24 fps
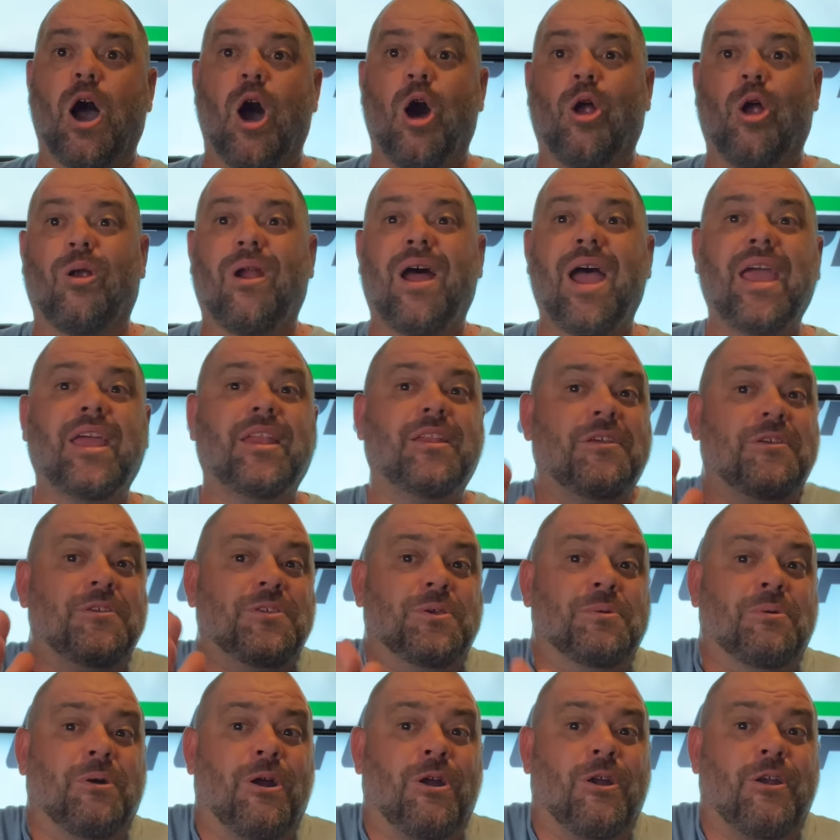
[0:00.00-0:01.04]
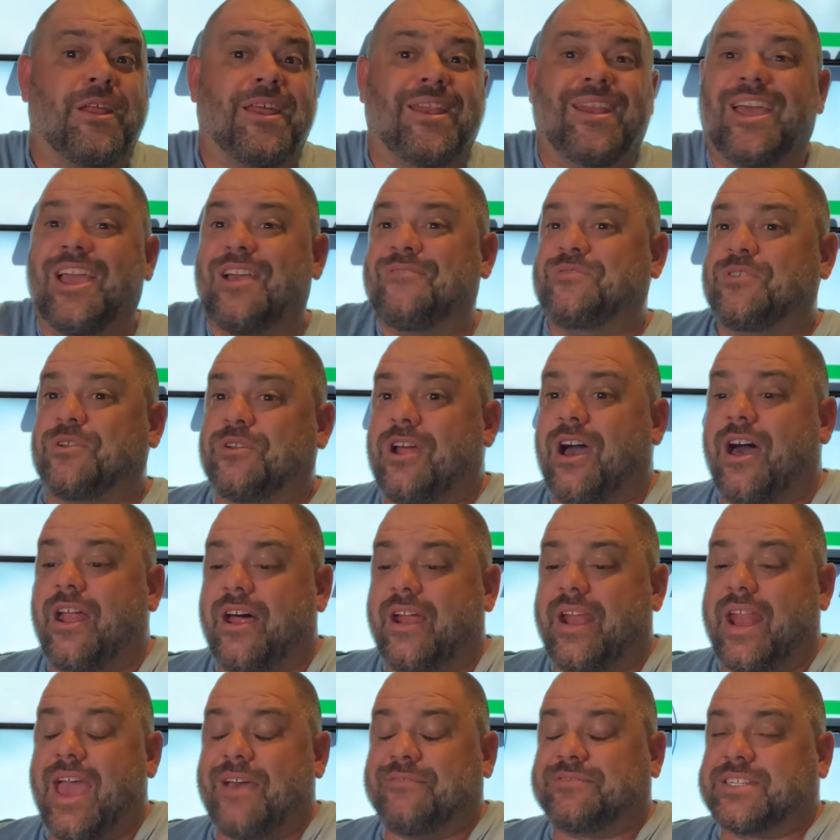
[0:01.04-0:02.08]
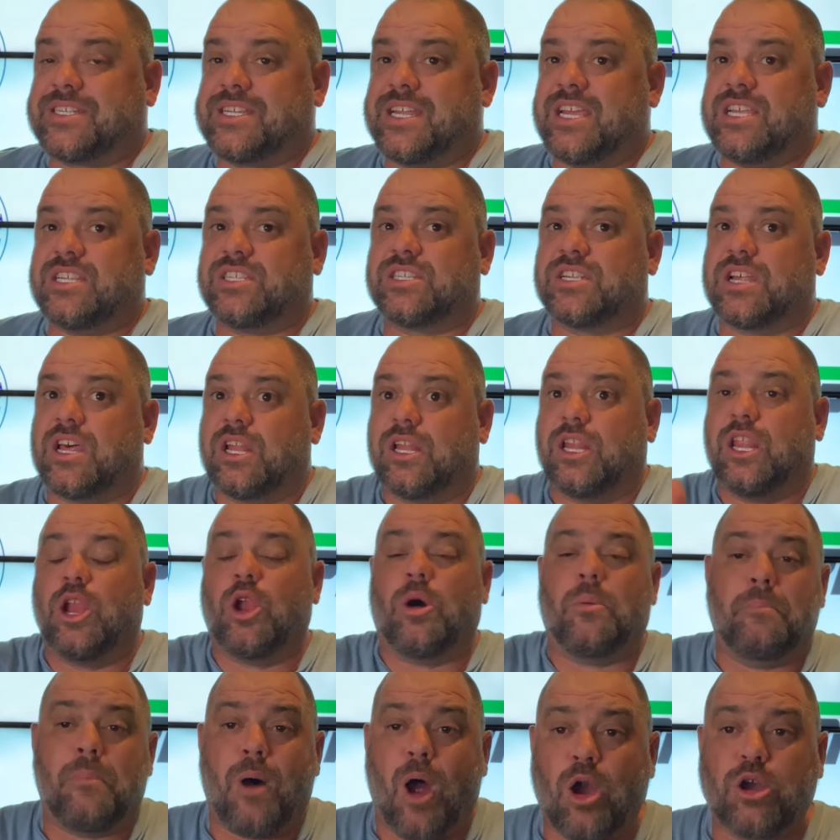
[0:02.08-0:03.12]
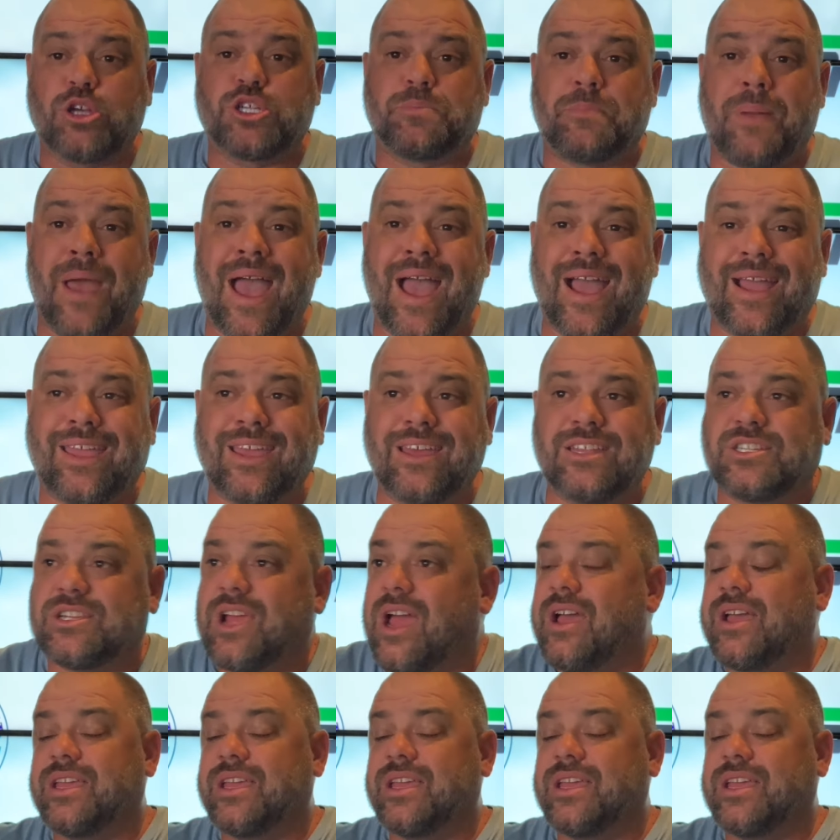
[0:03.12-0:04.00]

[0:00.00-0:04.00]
All right. You heard it. If you're not on FC's little March package,